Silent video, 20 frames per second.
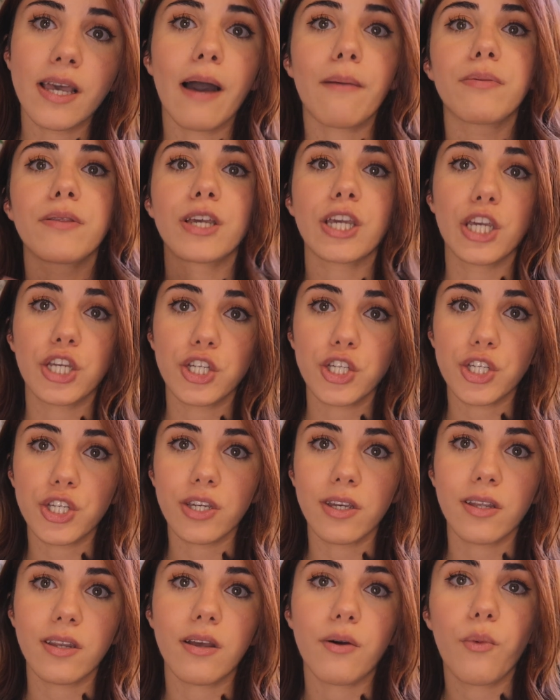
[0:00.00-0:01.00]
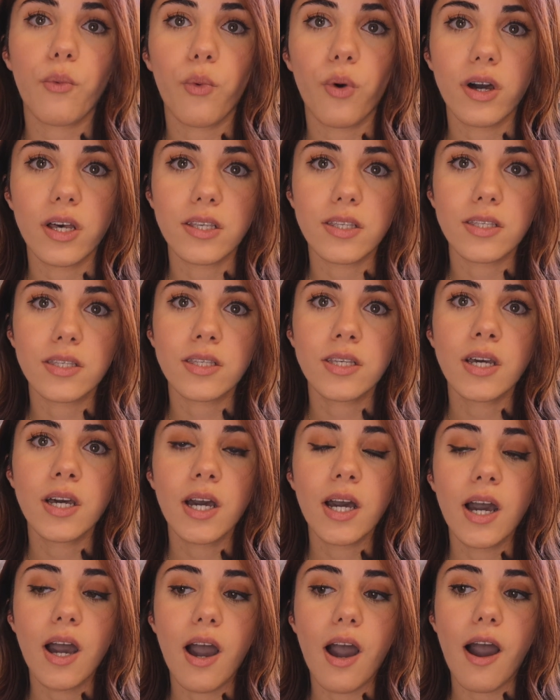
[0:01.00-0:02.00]
application was
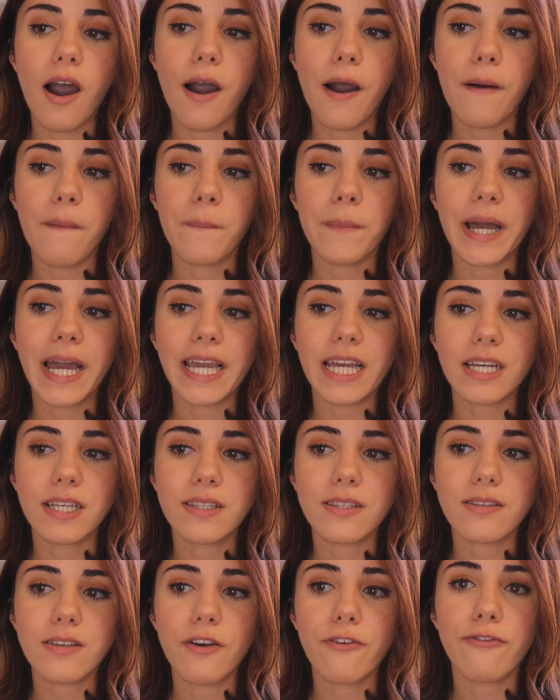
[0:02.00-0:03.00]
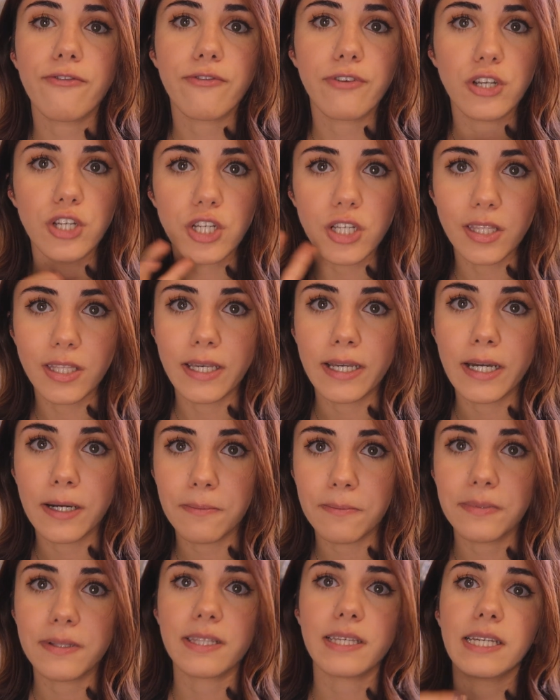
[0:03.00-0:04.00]
I guess officially
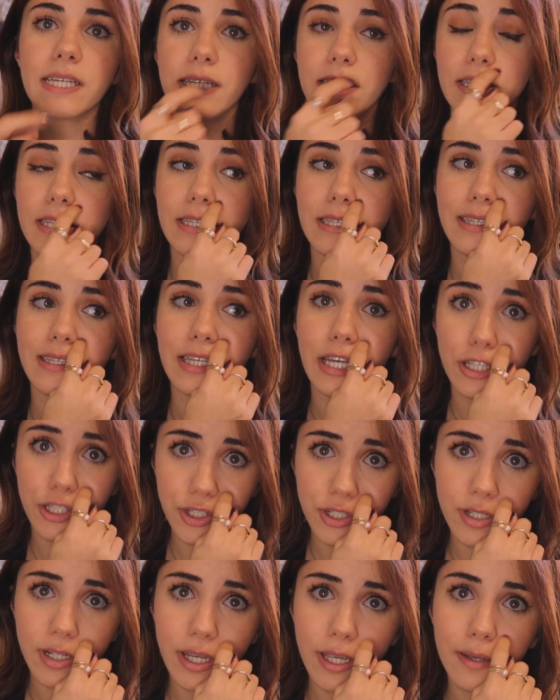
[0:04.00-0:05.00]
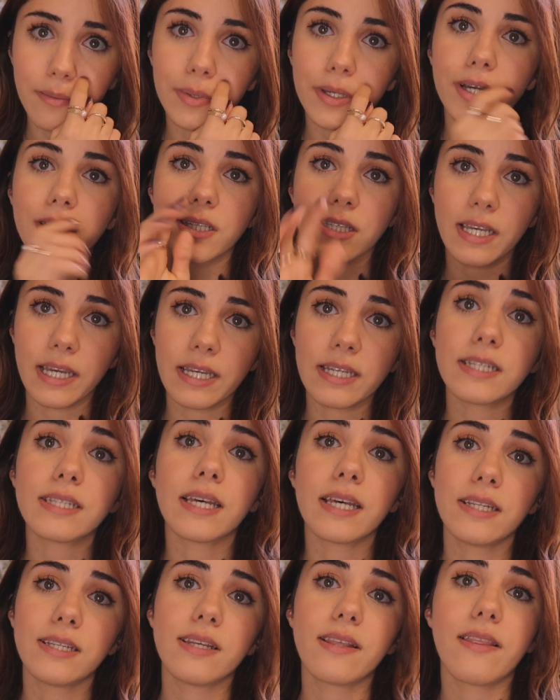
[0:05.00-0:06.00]
complete yesterday because I
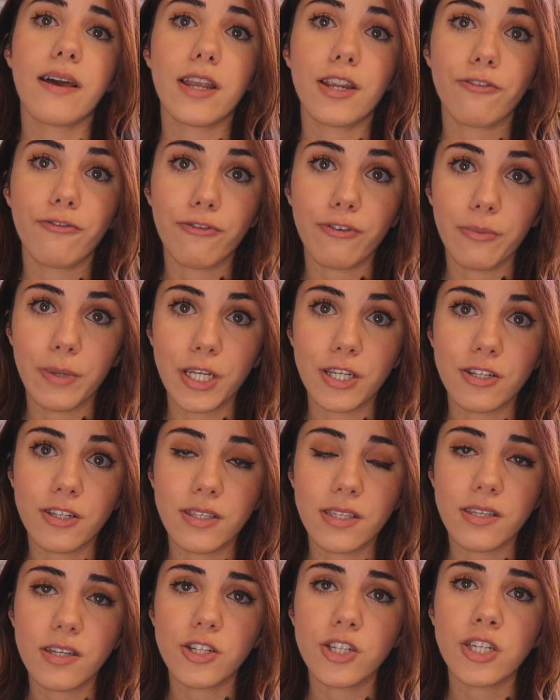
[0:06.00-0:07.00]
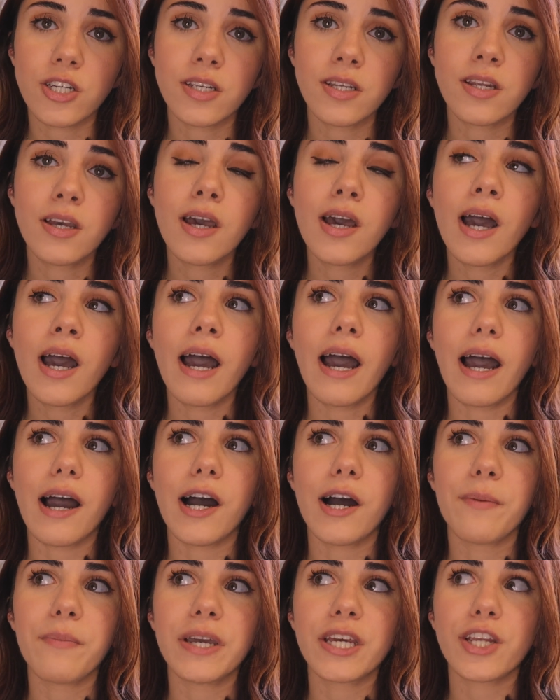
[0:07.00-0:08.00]
attended that information session.
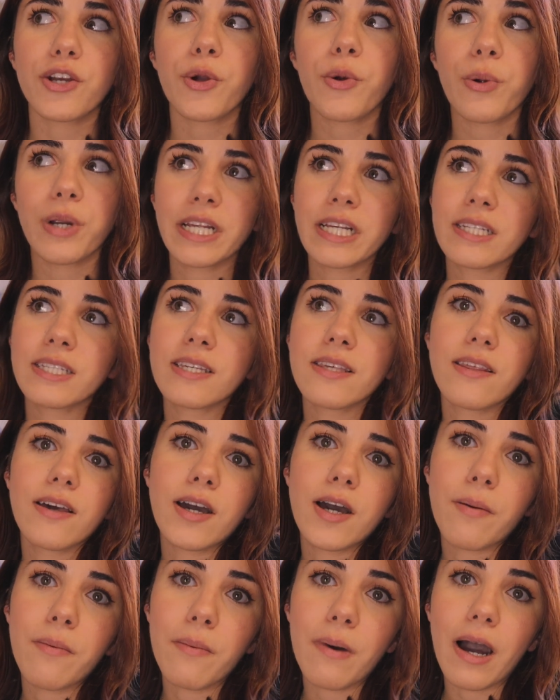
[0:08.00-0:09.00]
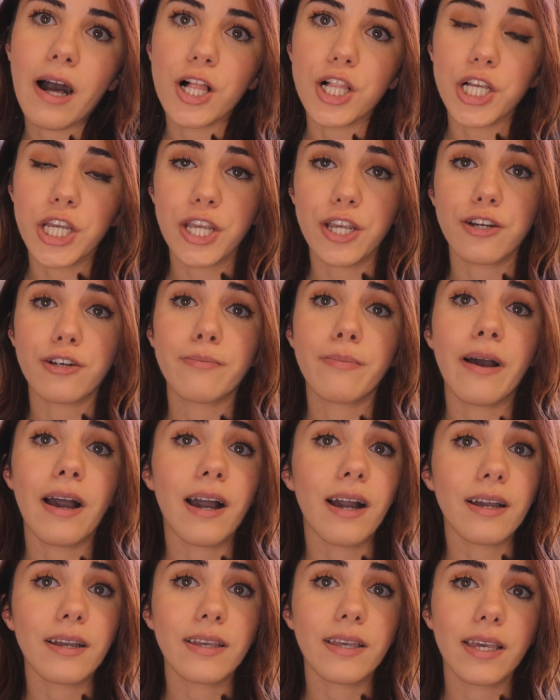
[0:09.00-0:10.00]
And according to them, I'll hear
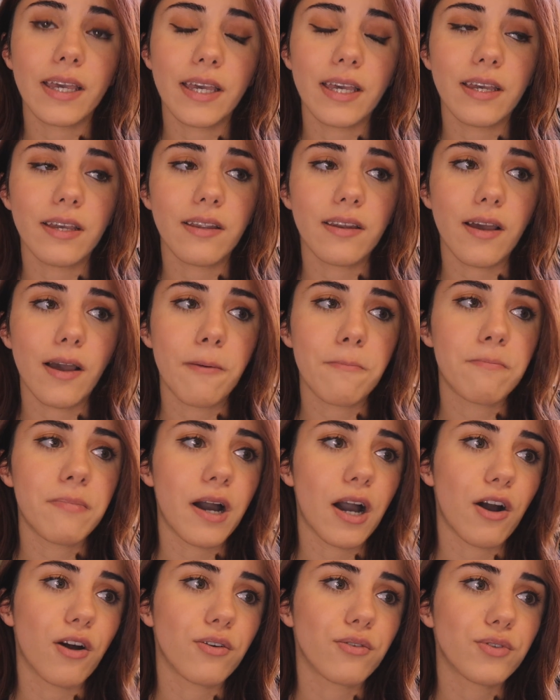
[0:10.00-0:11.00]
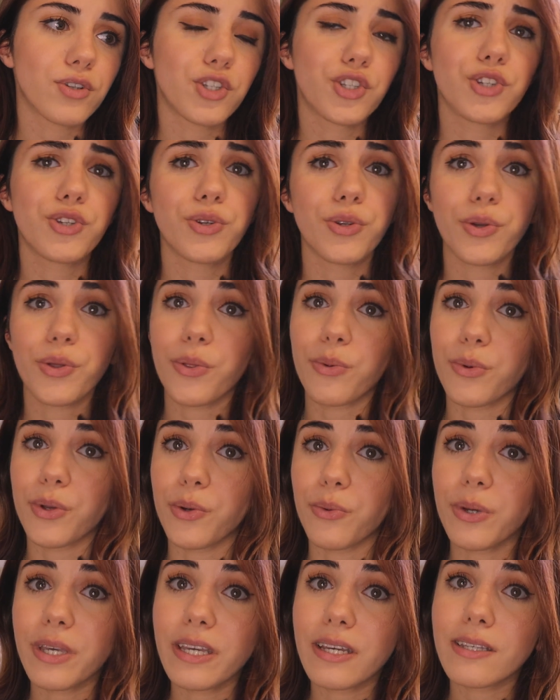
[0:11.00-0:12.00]
back in about 2 to
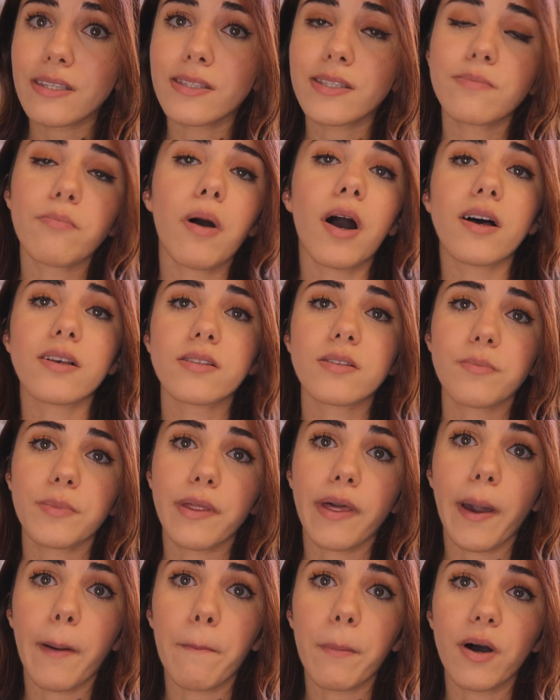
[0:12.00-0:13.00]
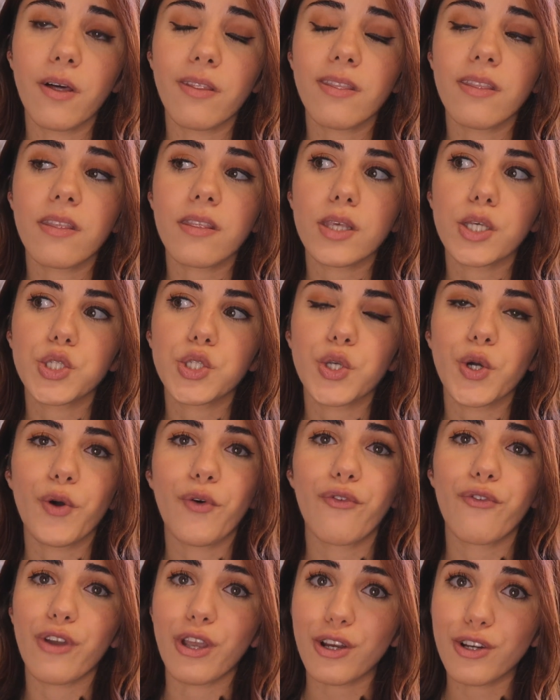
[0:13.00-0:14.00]
3 weeks, possibly a month,
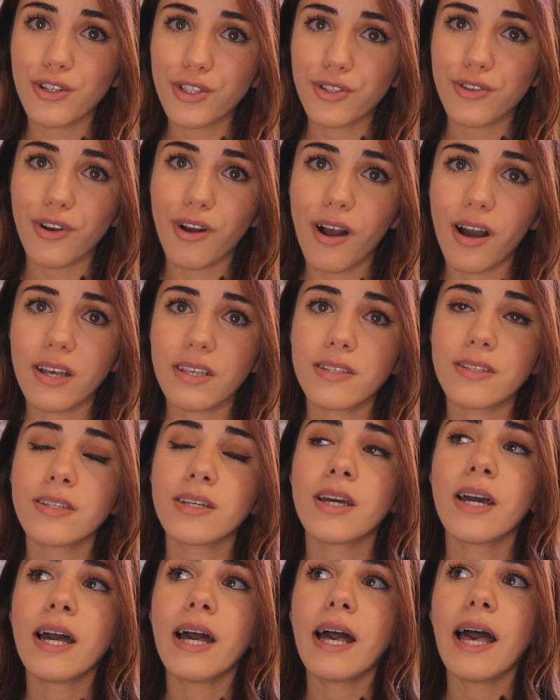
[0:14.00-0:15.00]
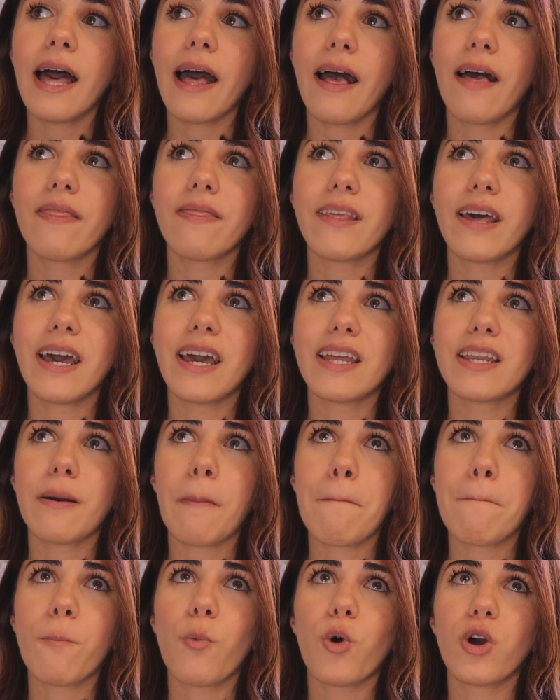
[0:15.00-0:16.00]
so fingers crossed. And then
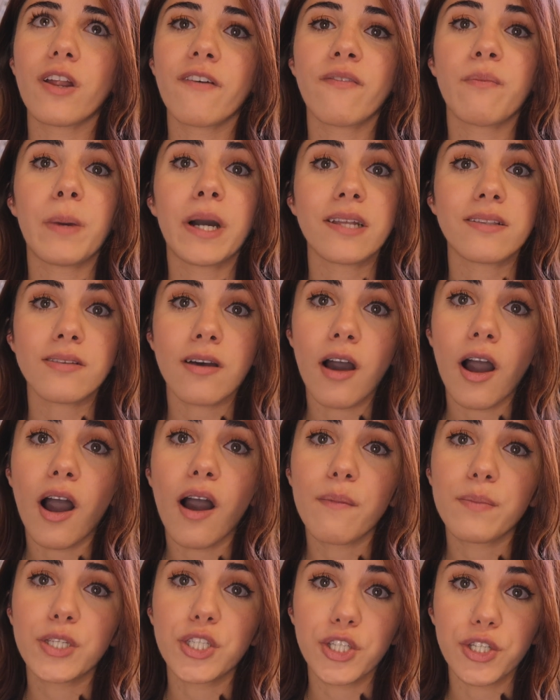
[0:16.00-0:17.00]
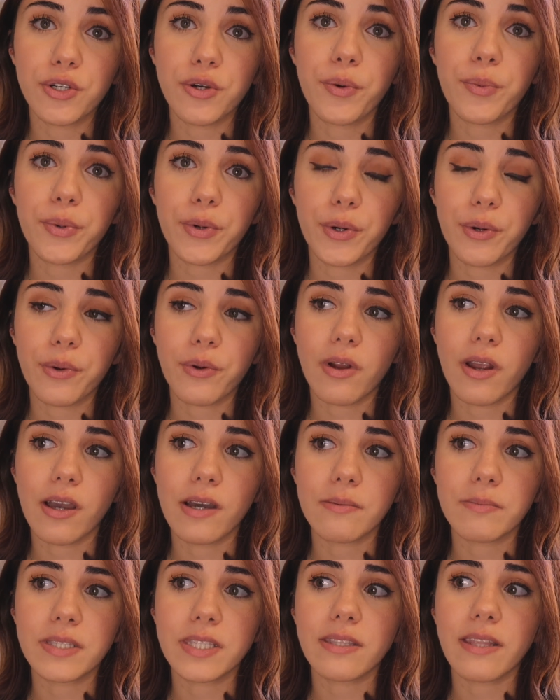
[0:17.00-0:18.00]
one of my top DO
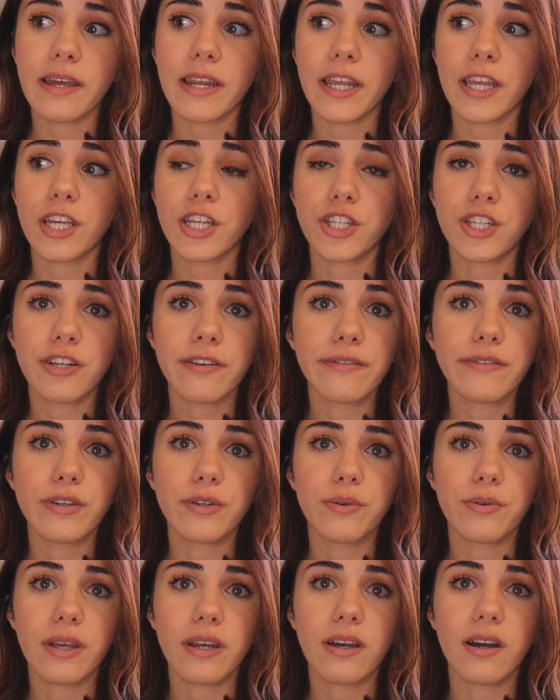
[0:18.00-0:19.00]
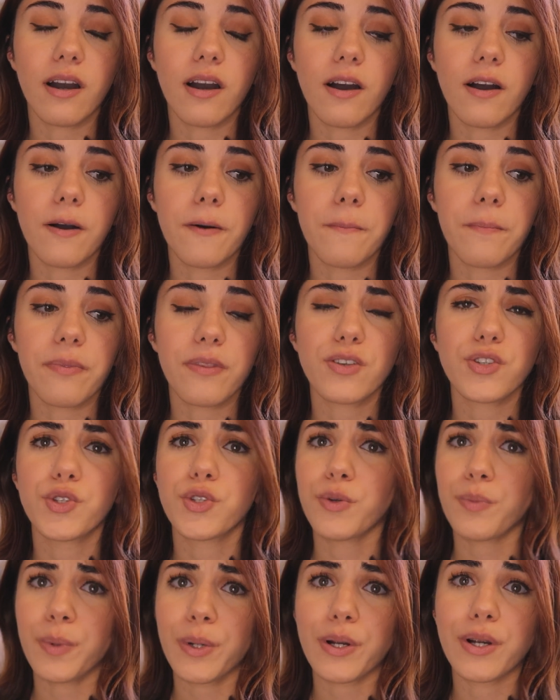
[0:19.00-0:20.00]
programs that I interviewed
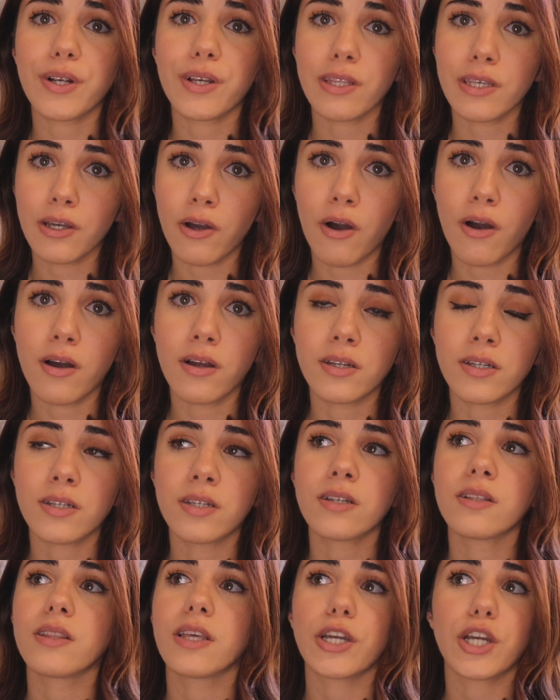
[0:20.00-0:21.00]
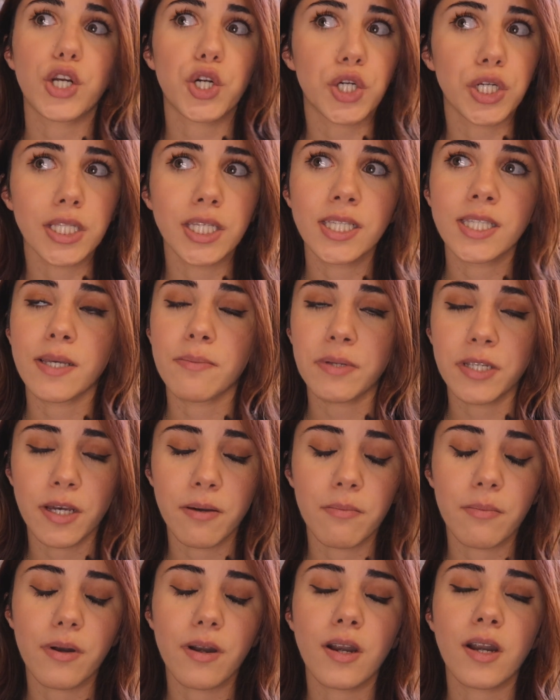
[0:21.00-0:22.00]
super early on, like early
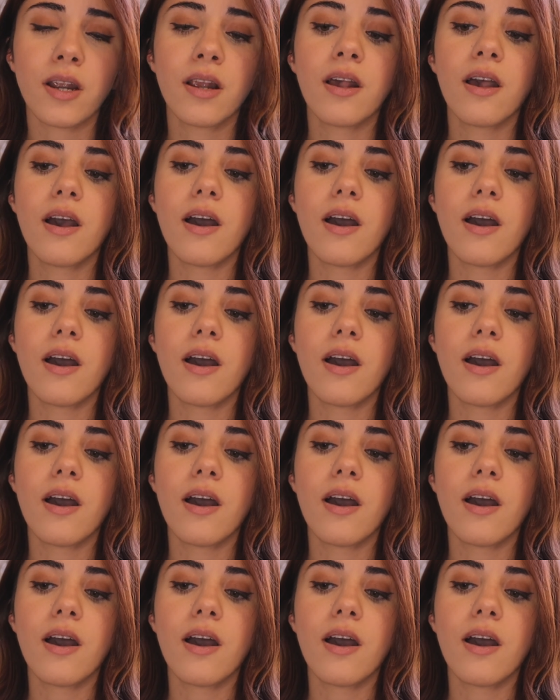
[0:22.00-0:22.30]
September,